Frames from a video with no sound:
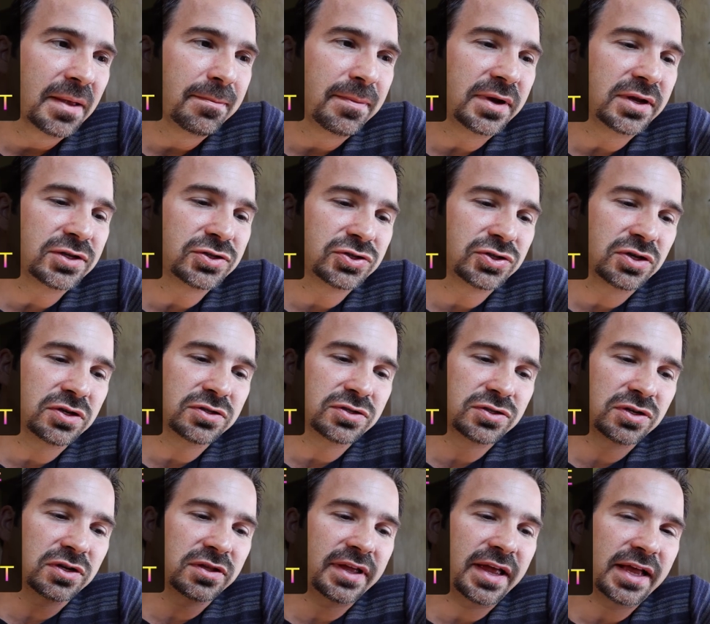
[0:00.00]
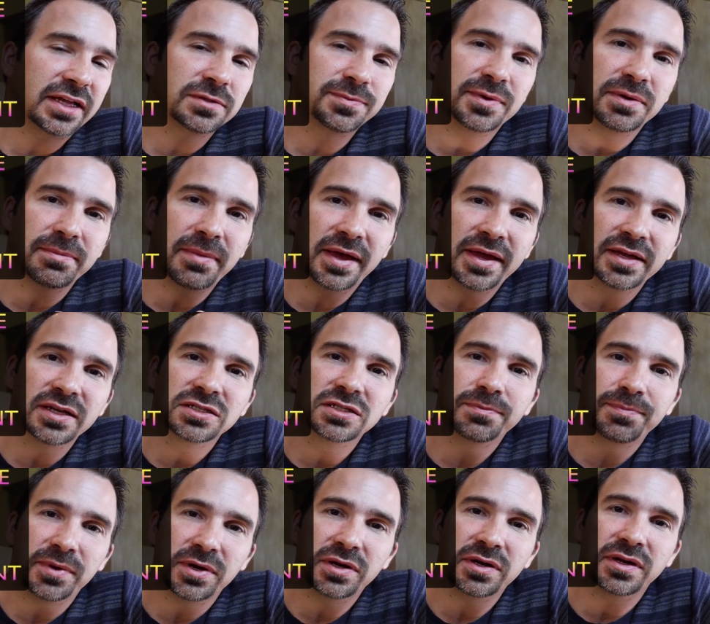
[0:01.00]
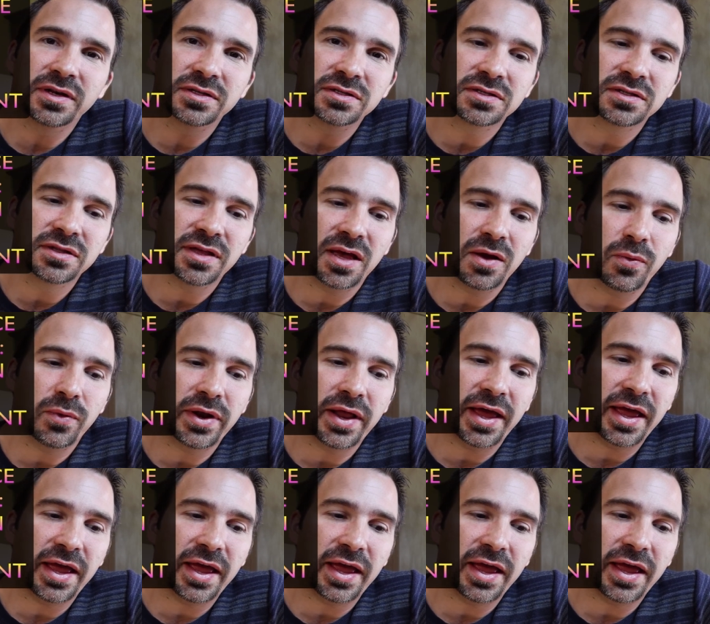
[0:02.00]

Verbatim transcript: but it sure, certainly has been my experience that when